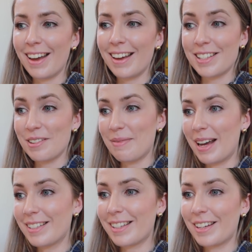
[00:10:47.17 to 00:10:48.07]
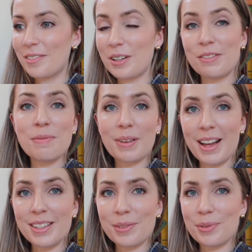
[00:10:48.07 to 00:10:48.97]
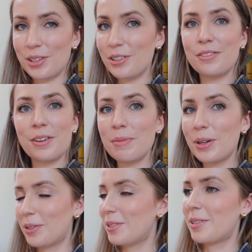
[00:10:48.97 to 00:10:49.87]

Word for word: it's amazing what a few plants will do for your mood.